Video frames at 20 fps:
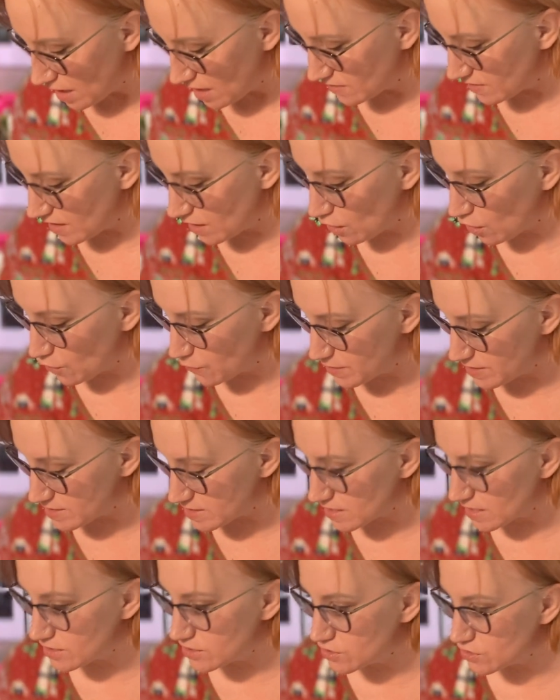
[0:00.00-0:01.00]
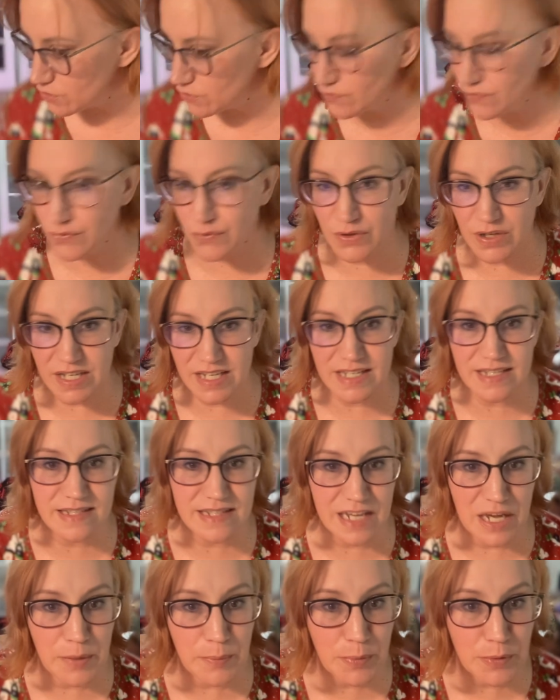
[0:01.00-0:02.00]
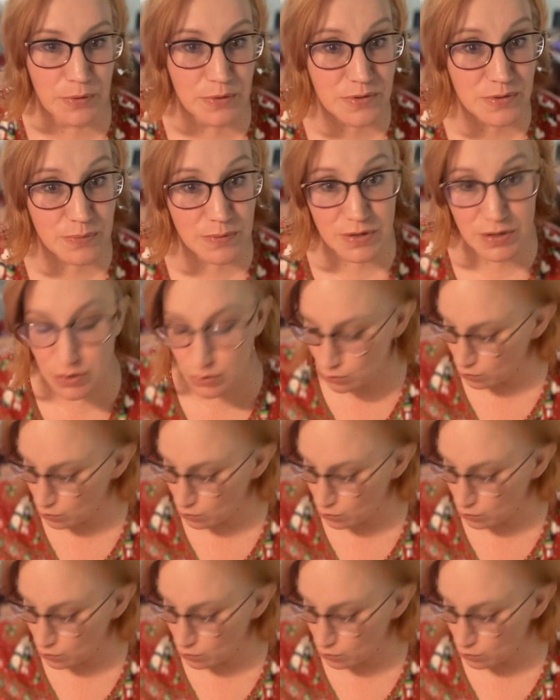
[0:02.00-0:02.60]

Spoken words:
They always send you free samples when you